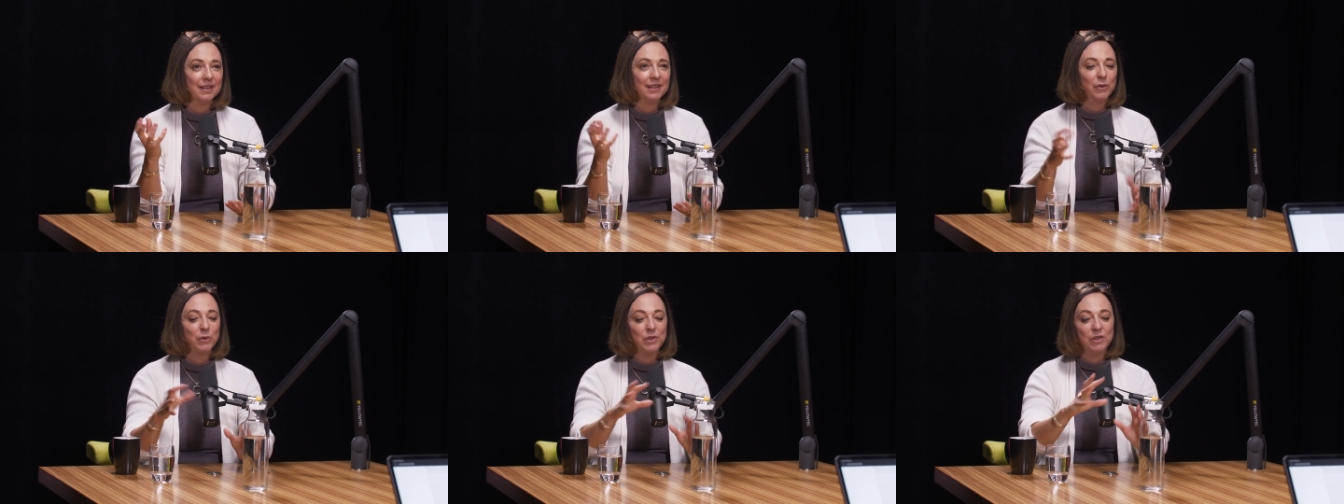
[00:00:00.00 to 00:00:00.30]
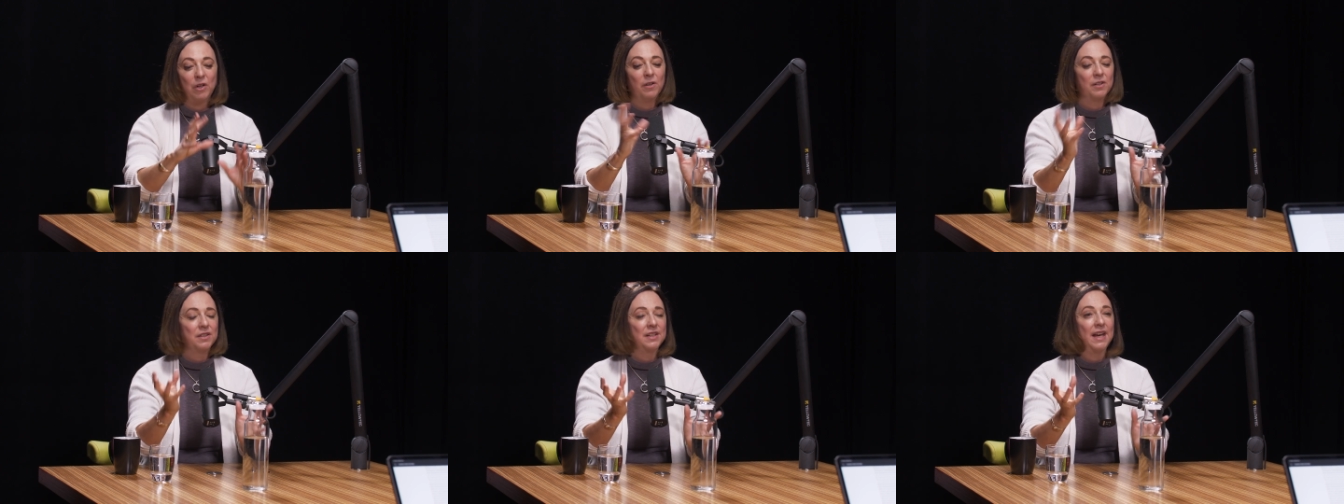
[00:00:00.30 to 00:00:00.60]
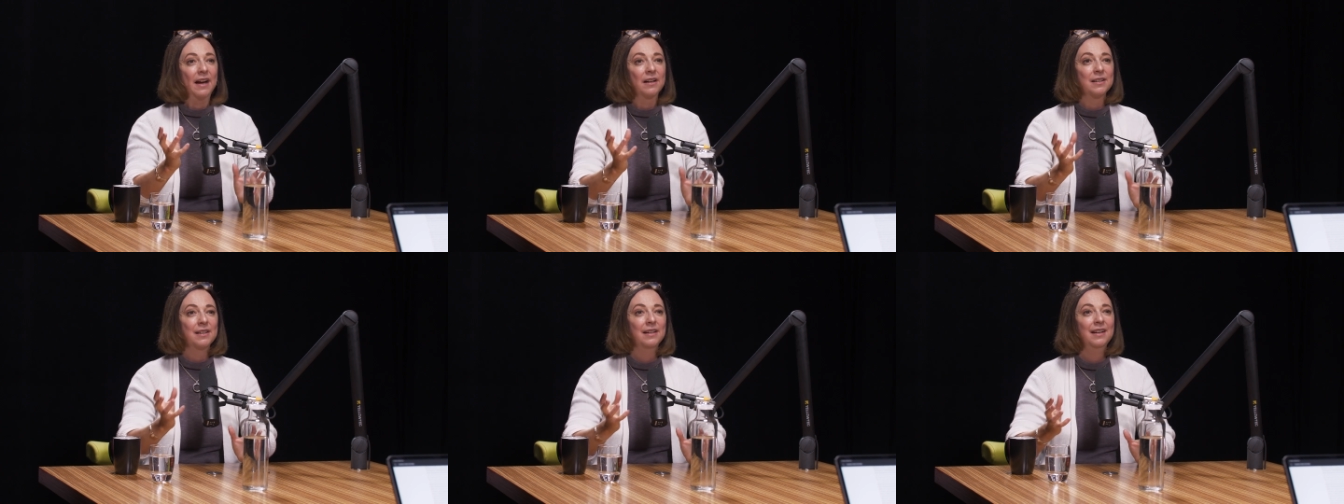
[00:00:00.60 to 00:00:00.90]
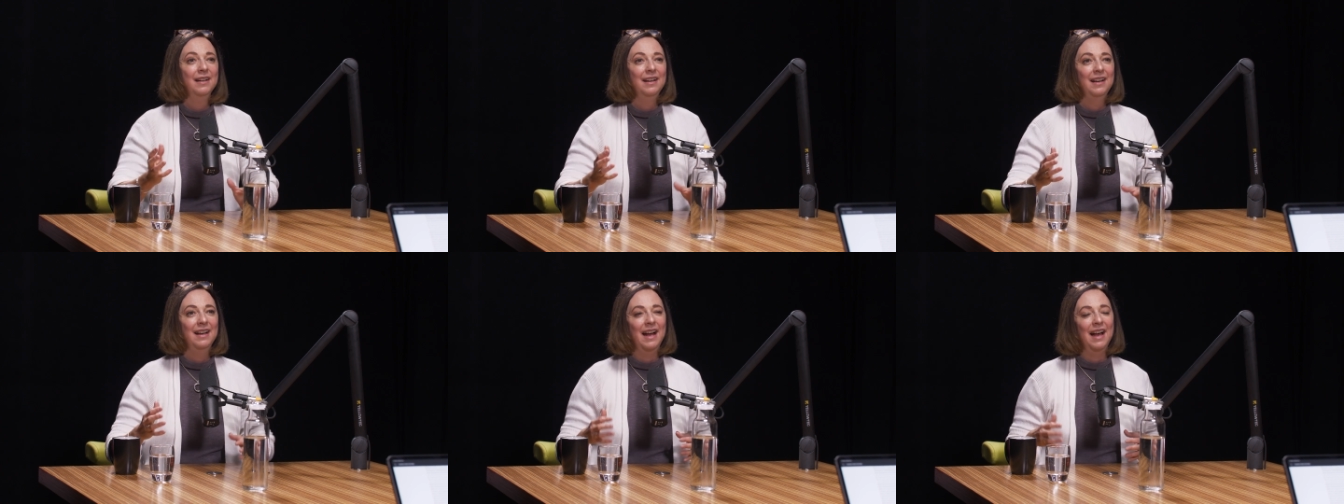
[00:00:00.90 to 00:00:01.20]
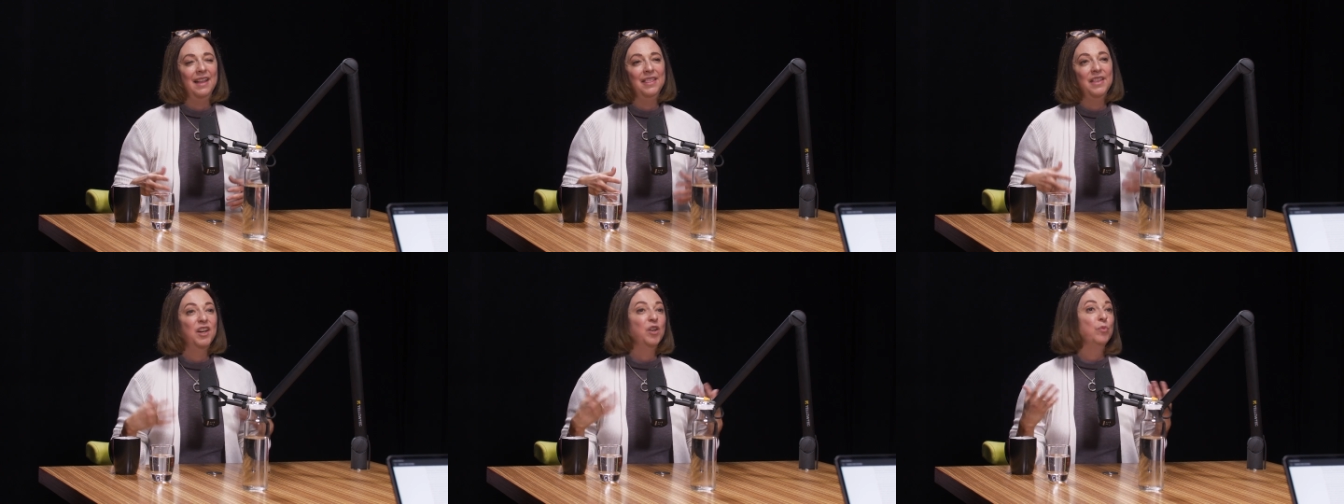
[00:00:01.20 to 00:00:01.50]
It was all intact.
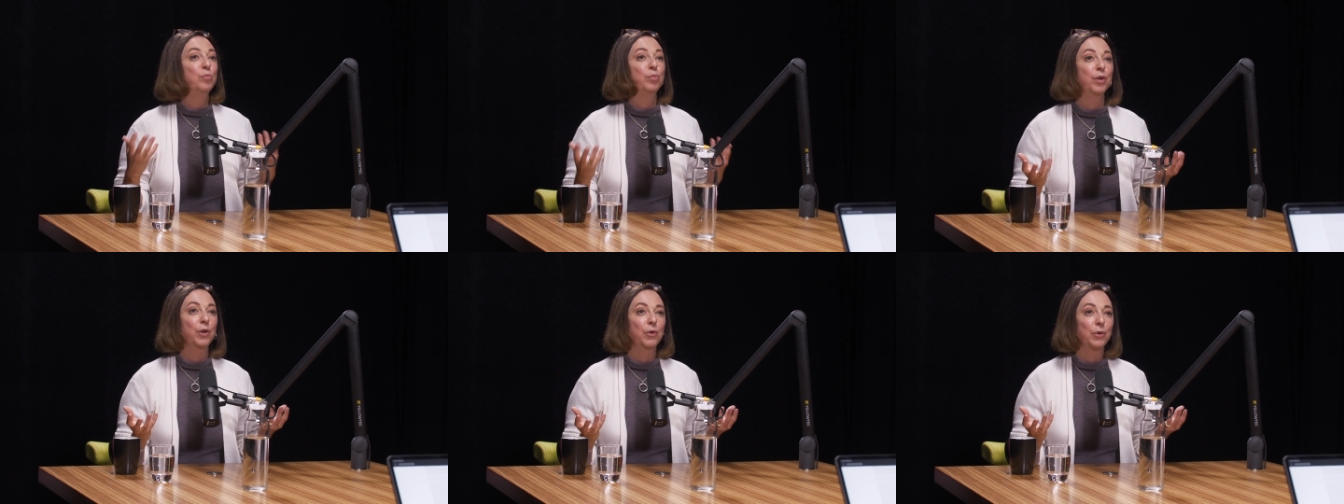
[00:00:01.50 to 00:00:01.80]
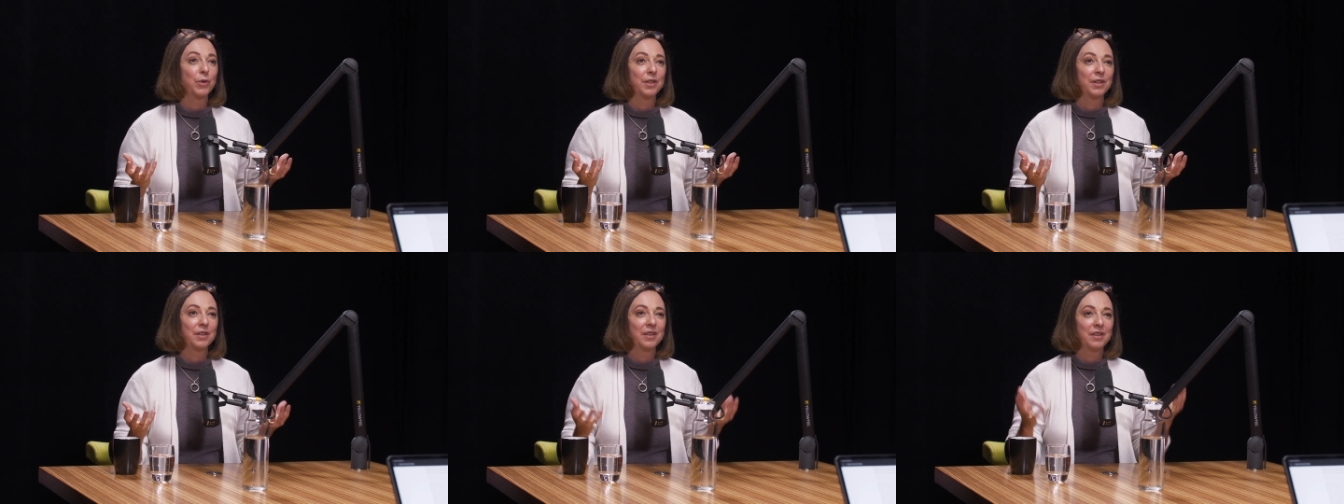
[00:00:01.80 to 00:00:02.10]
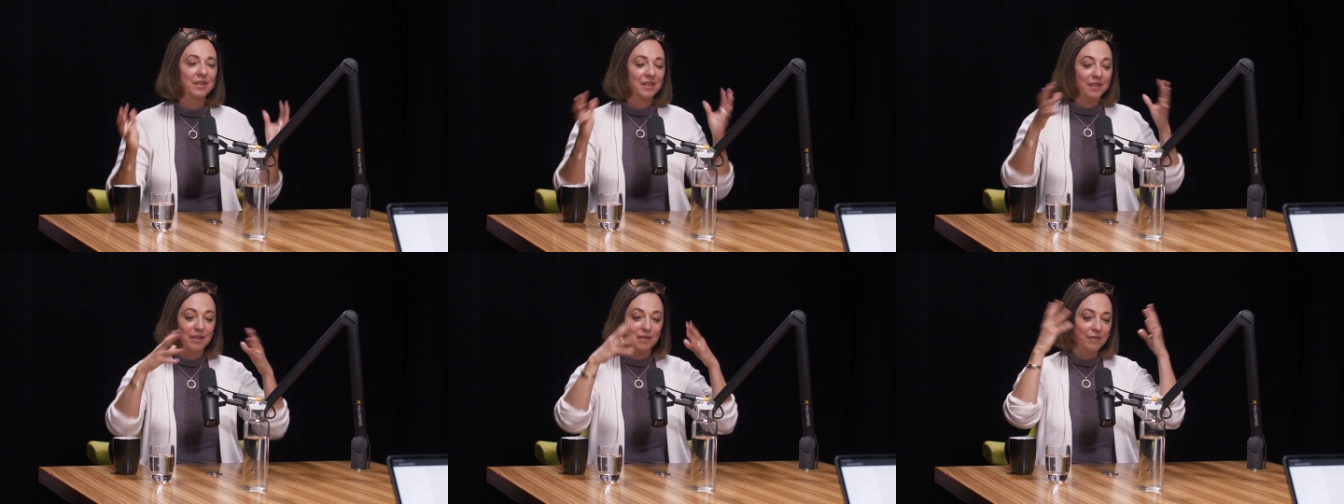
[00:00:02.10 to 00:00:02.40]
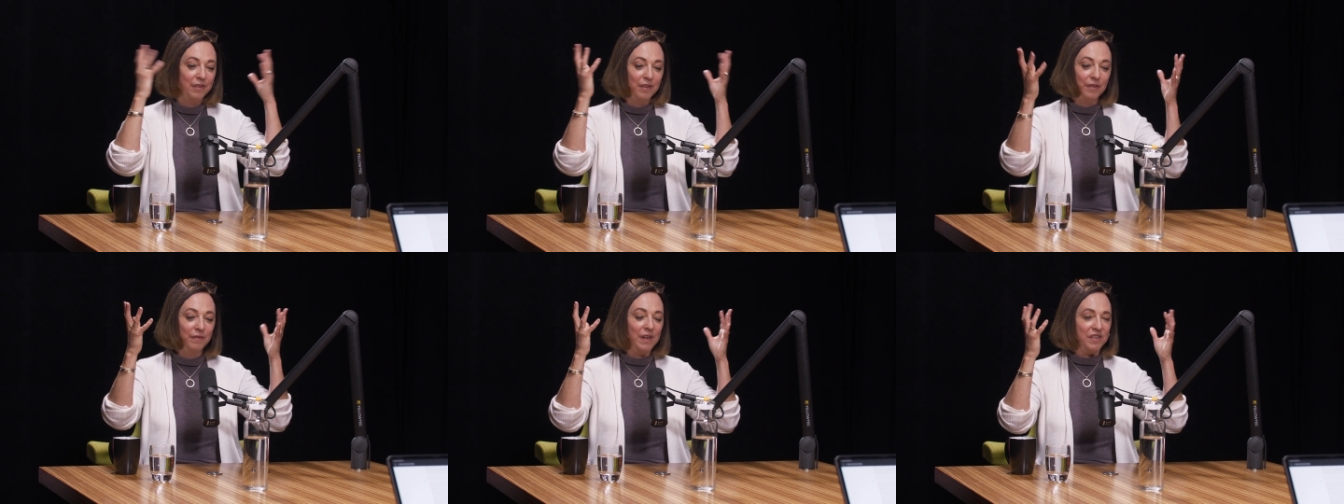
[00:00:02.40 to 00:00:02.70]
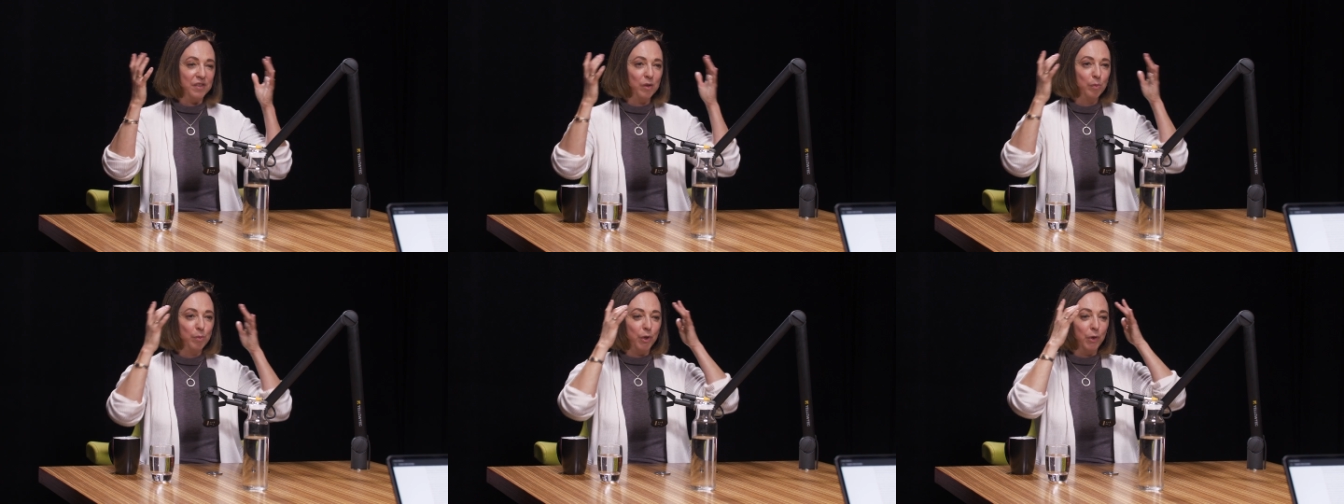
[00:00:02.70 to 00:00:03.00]
And then it broke, the, the, the
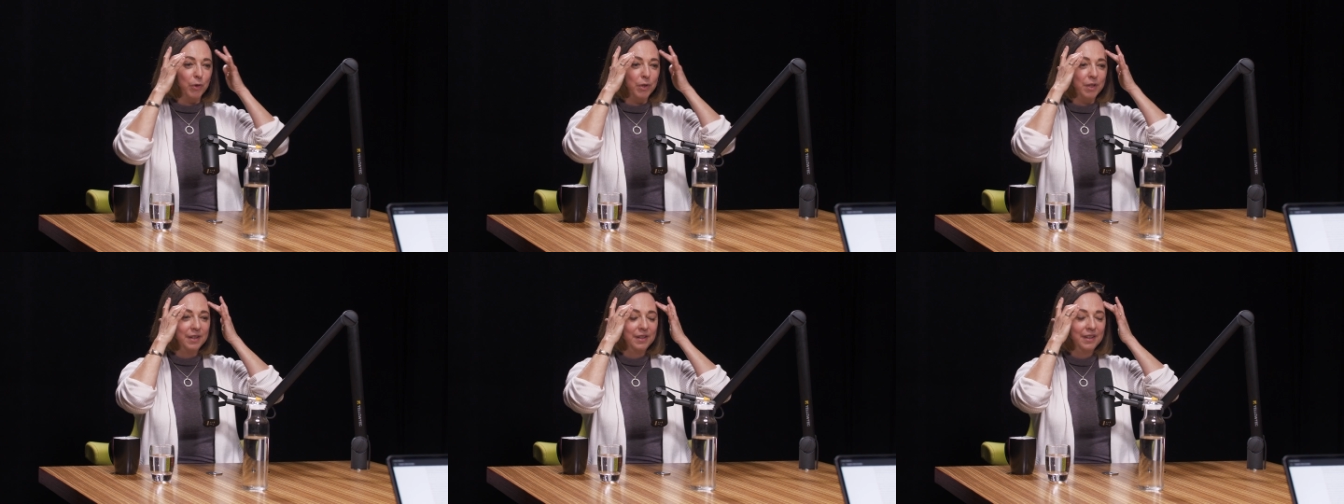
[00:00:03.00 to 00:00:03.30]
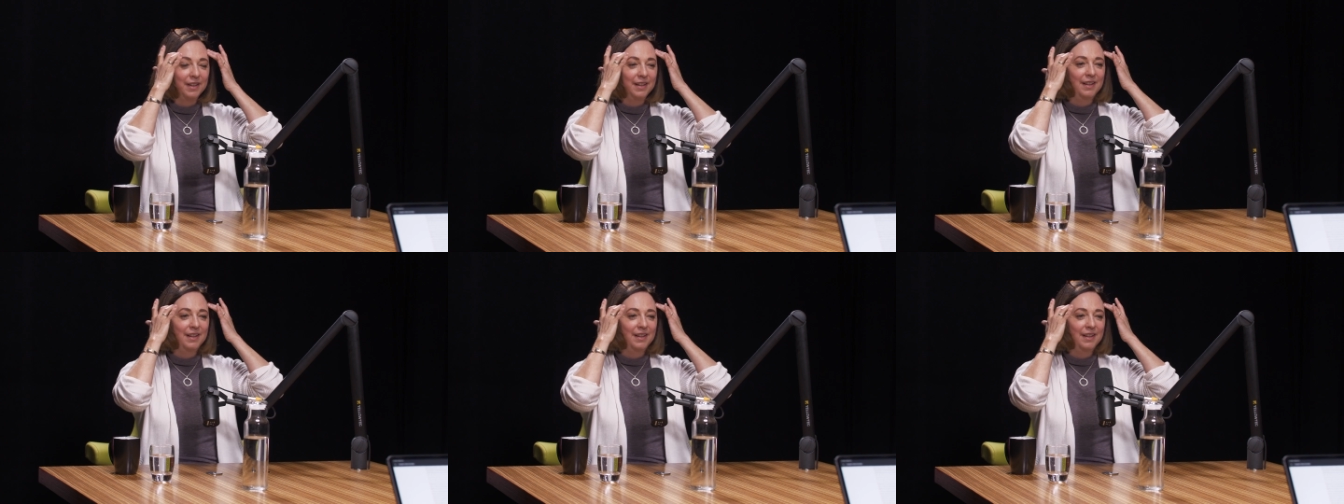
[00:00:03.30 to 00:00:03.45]
vessel broke.